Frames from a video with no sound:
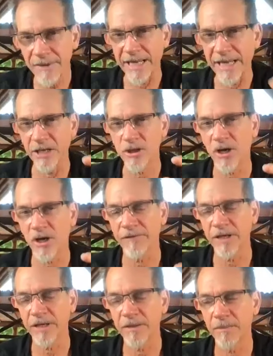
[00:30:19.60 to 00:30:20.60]
in that
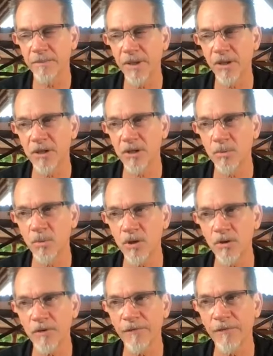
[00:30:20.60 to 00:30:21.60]
HRV. Because
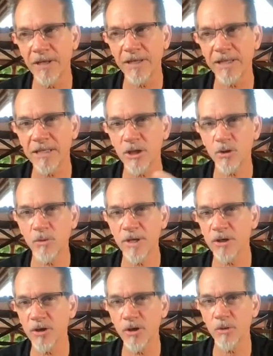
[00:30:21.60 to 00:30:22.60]
when you're feeling a
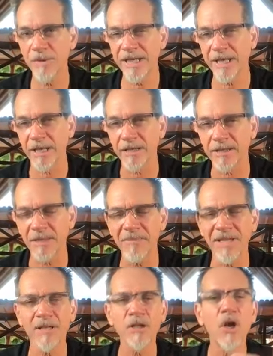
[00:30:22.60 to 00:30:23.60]
situation, you're reading it.
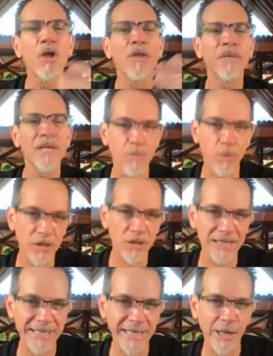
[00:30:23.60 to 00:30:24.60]
Something this
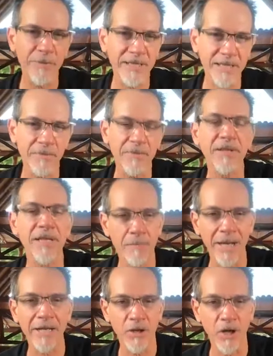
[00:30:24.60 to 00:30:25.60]
person is telling me something that
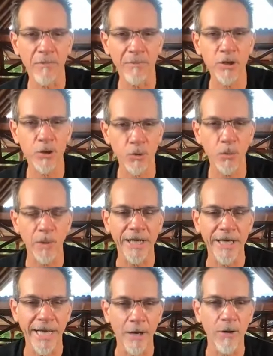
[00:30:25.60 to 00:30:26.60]
might not be true
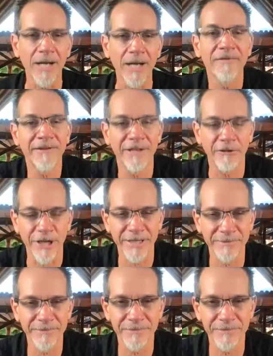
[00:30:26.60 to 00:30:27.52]
right now. I feel it.